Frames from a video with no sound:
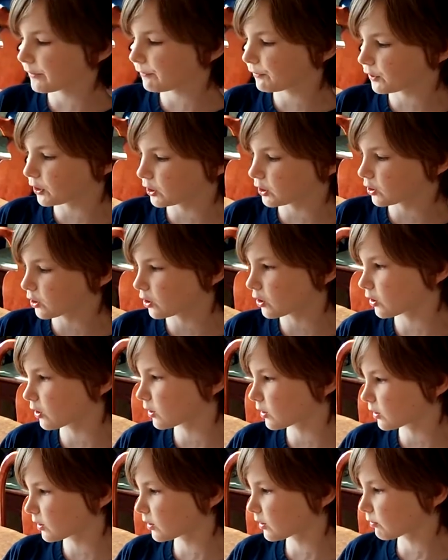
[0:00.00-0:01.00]
if you're
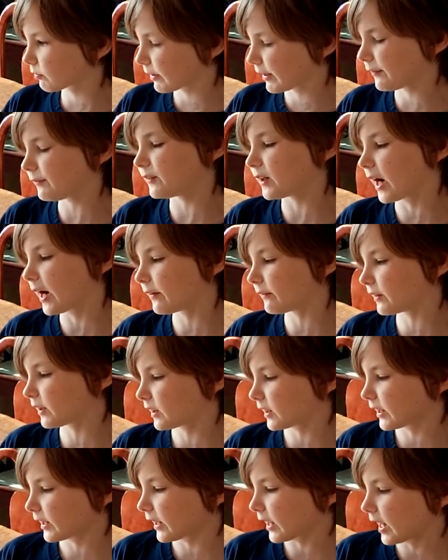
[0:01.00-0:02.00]
reef
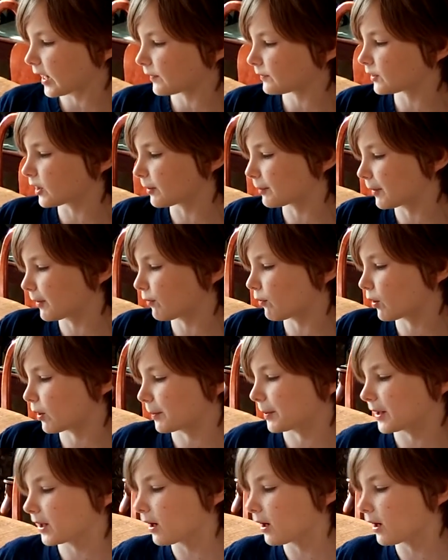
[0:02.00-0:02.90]
diving, like I've done before,